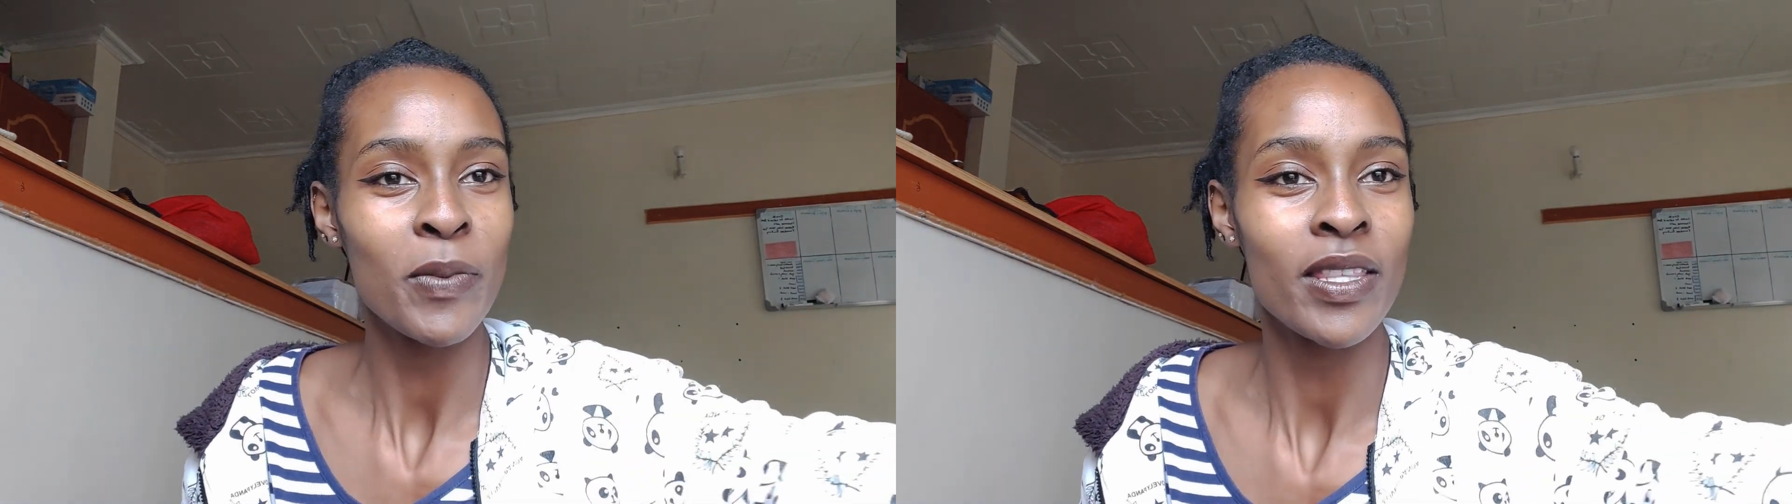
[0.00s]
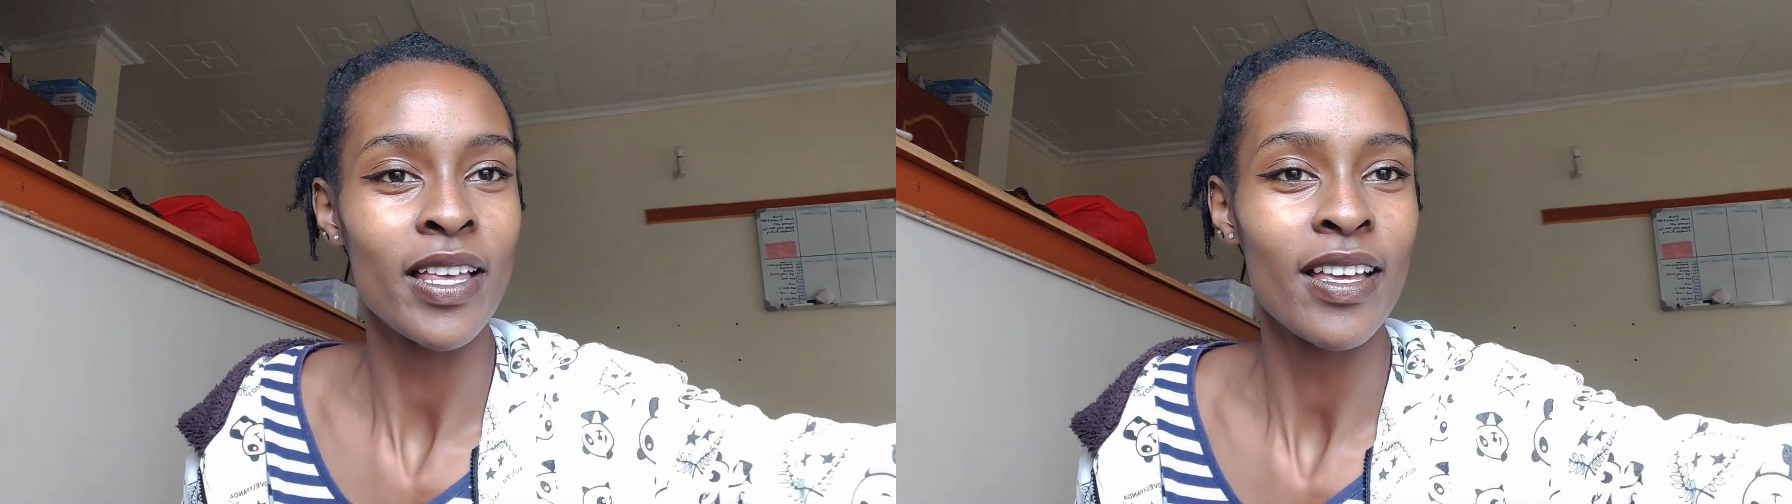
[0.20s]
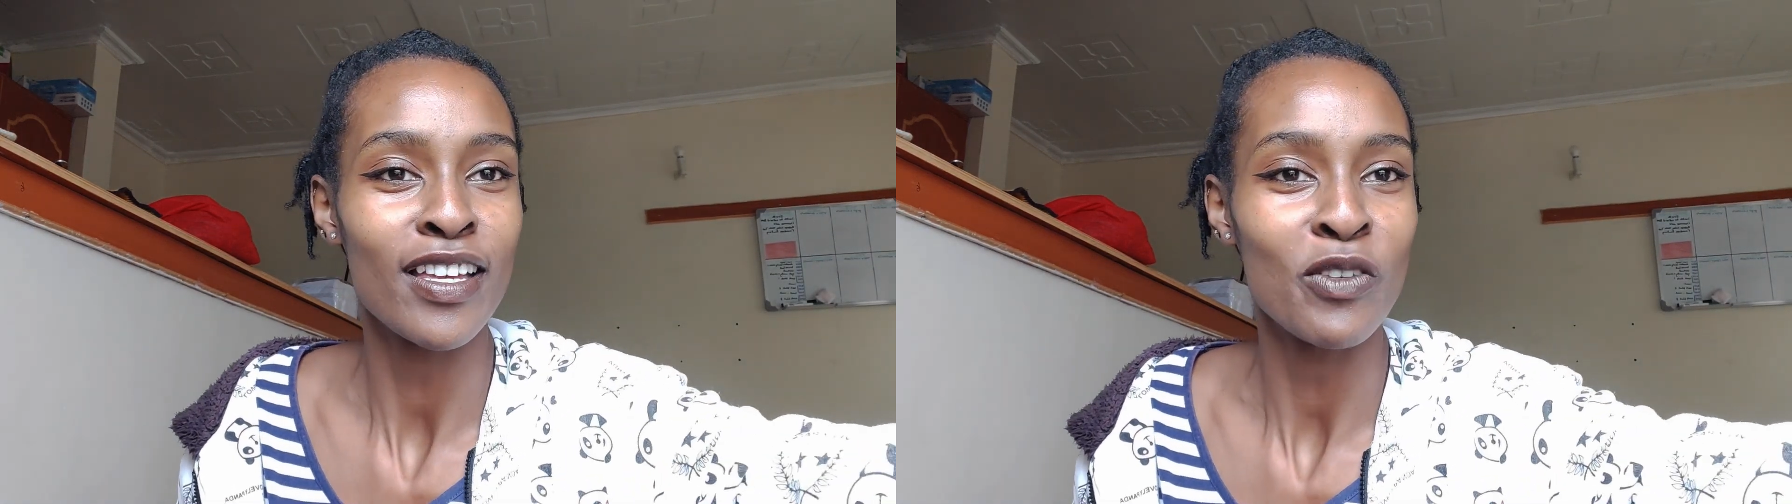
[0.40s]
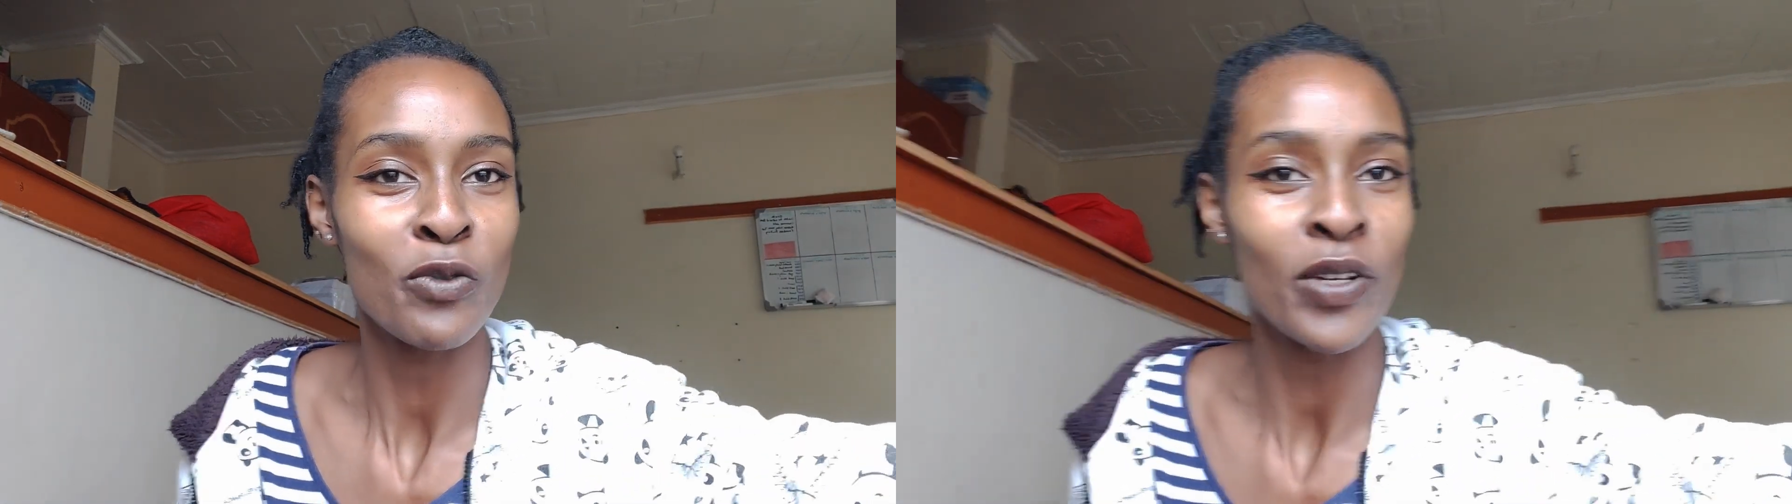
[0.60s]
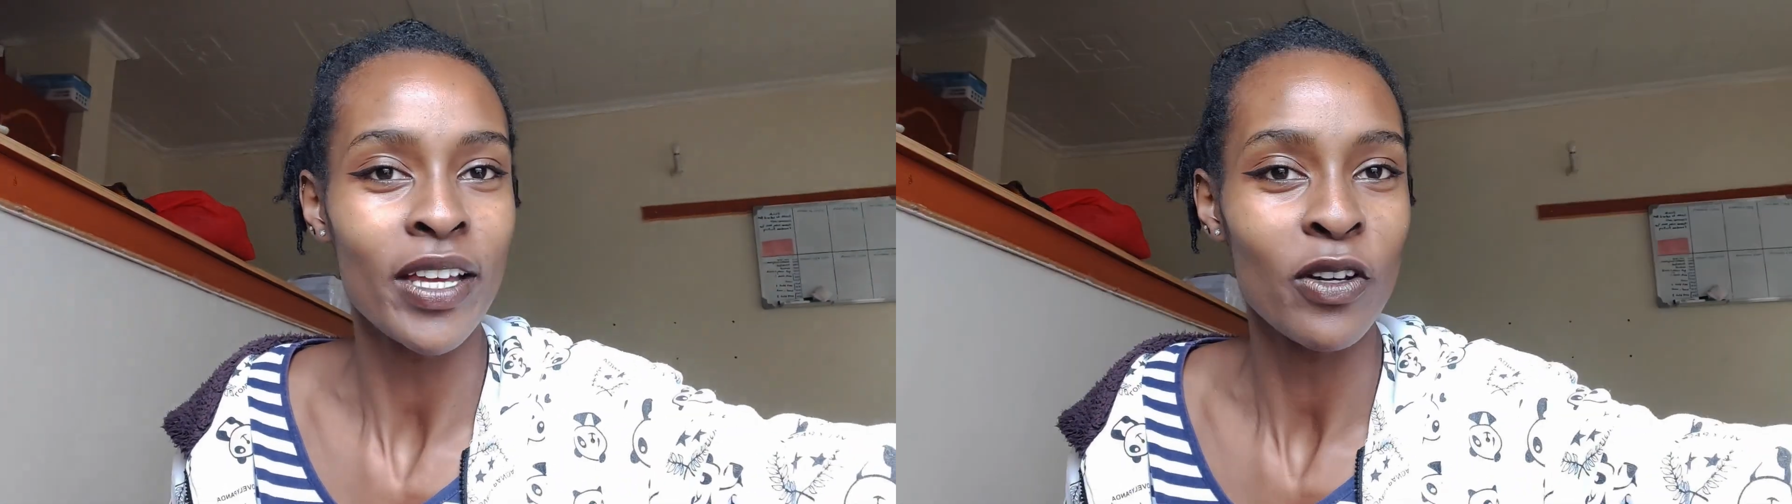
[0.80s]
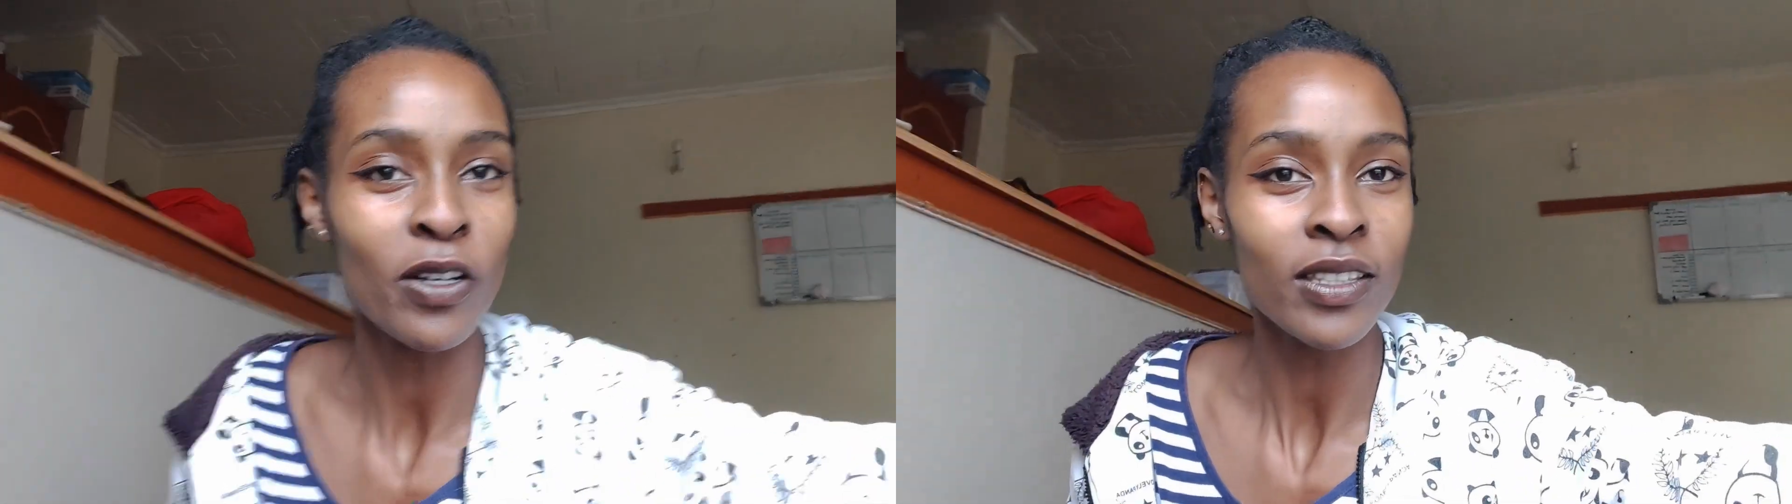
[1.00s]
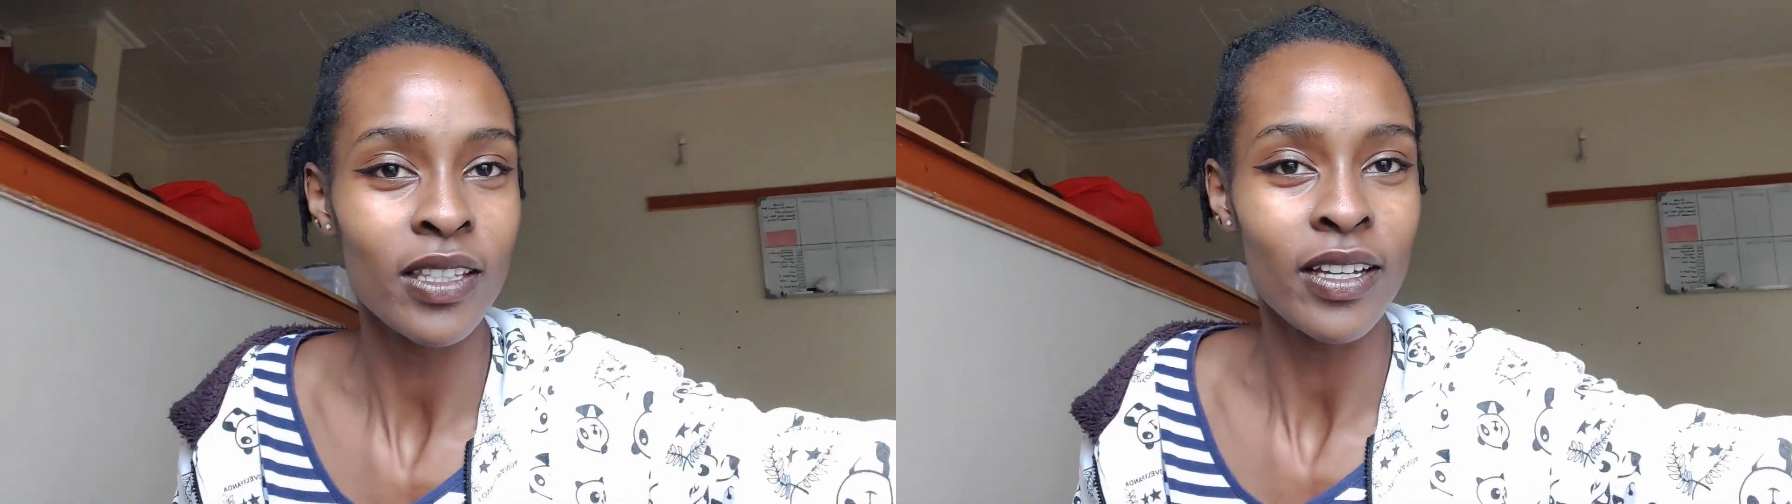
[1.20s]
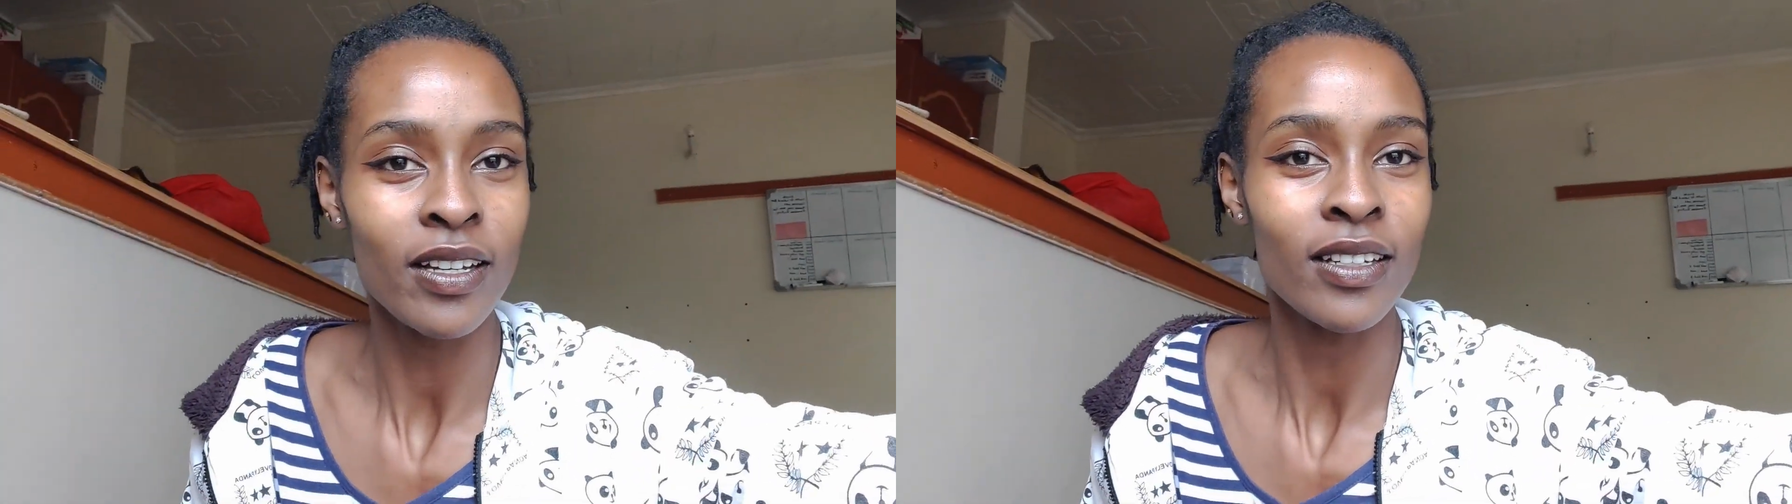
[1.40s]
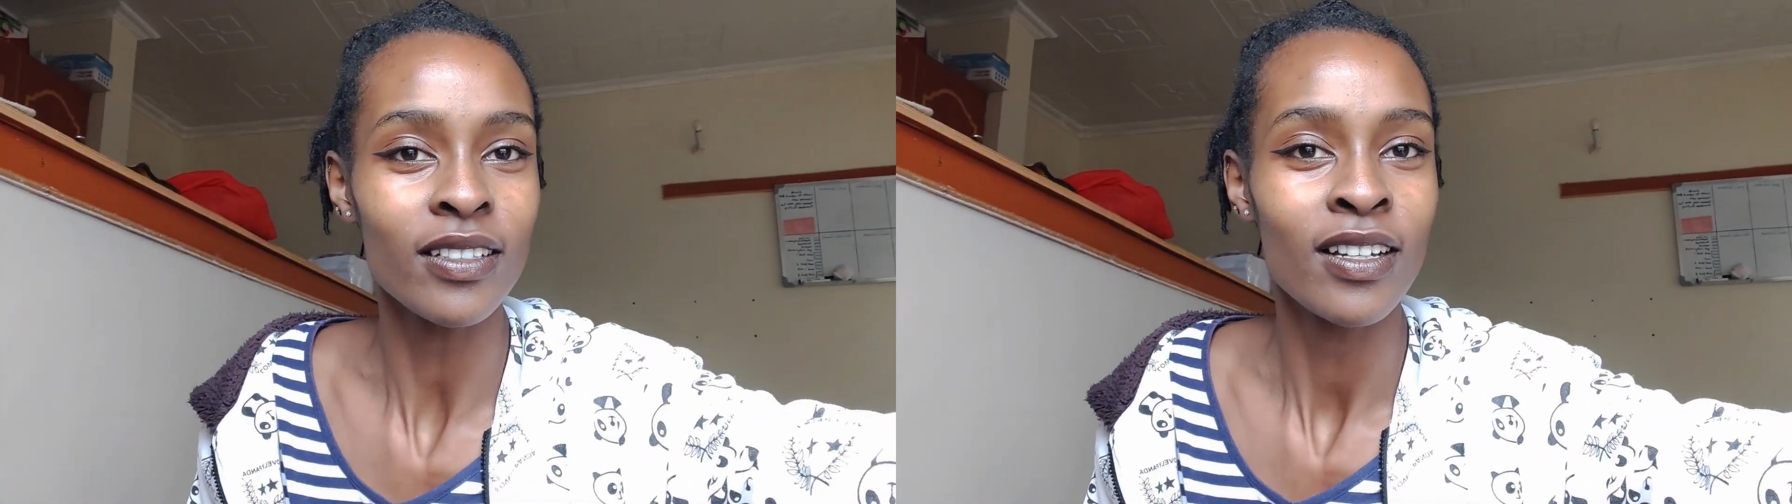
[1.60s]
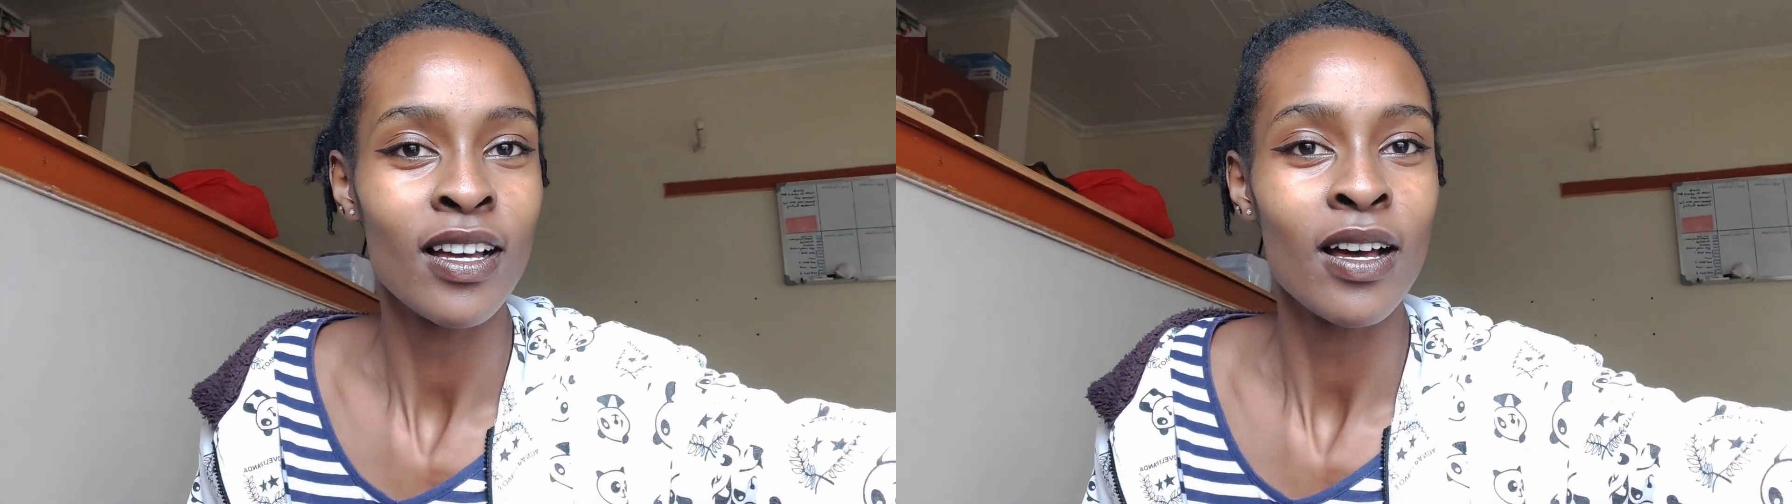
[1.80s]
but then when I got there,